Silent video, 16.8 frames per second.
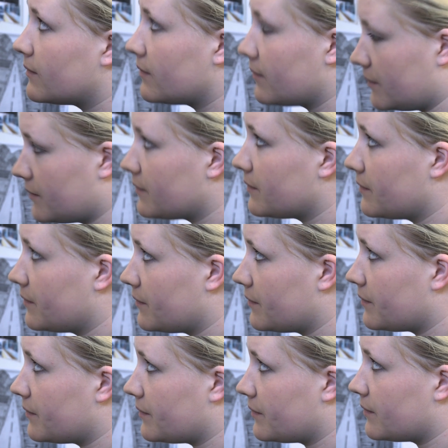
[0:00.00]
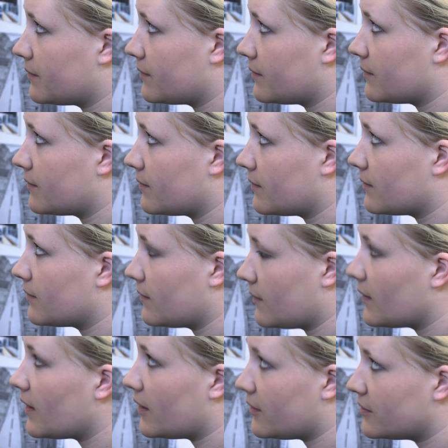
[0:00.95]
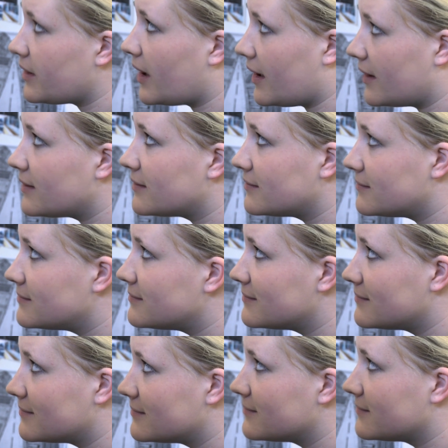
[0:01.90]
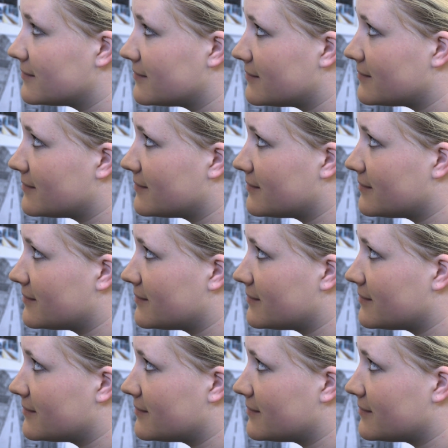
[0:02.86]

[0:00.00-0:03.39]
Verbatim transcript: and you get support and help with that also, like